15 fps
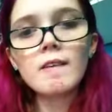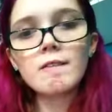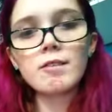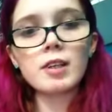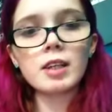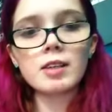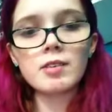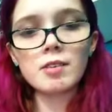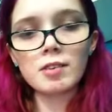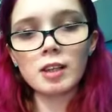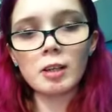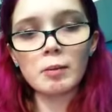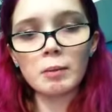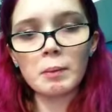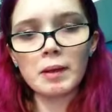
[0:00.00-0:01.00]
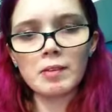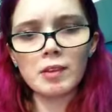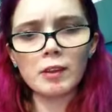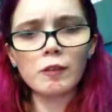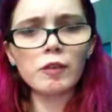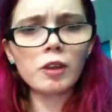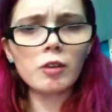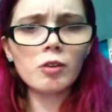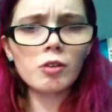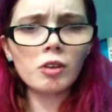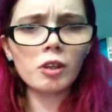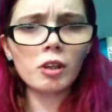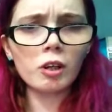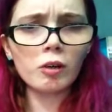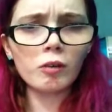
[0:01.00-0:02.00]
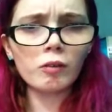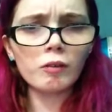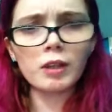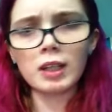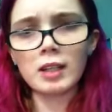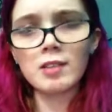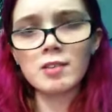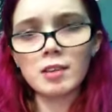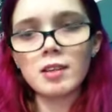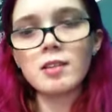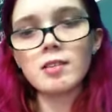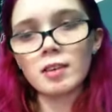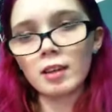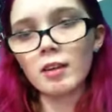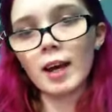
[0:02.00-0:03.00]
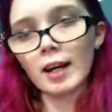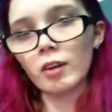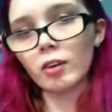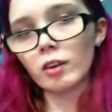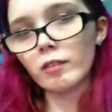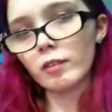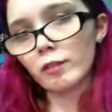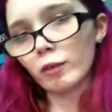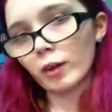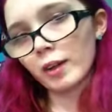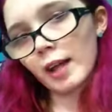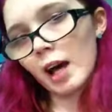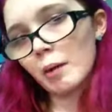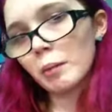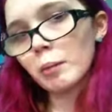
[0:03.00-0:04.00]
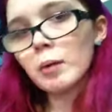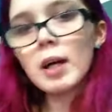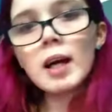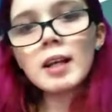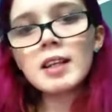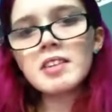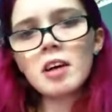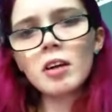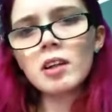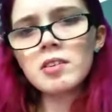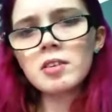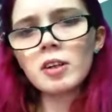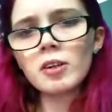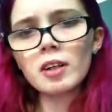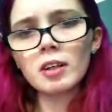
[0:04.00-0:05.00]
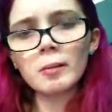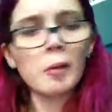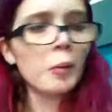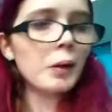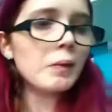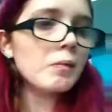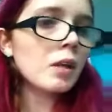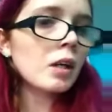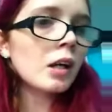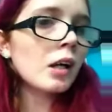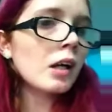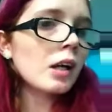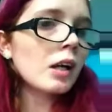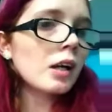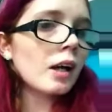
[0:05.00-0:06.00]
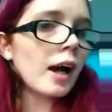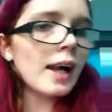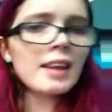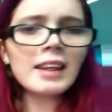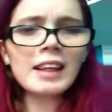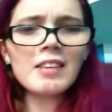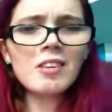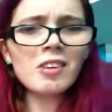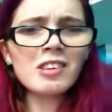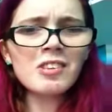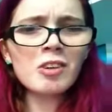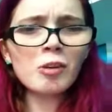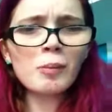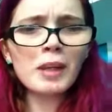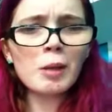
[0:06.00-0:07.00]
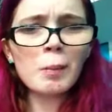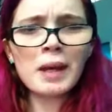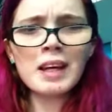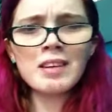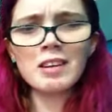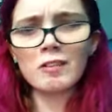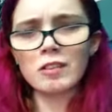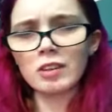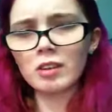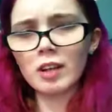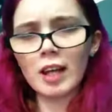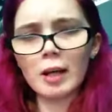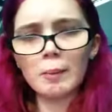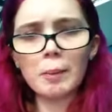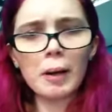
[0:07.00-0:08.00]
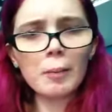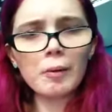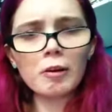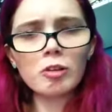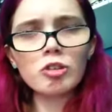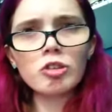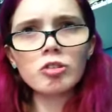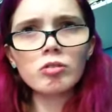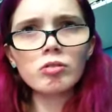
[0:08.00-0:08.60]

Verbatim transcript: Venus is going to be amazing. For those who don't know, Venus is the title of the fourth album. That's all that's known at the moment. I think that's all that's known by the band, even. And Papa Roach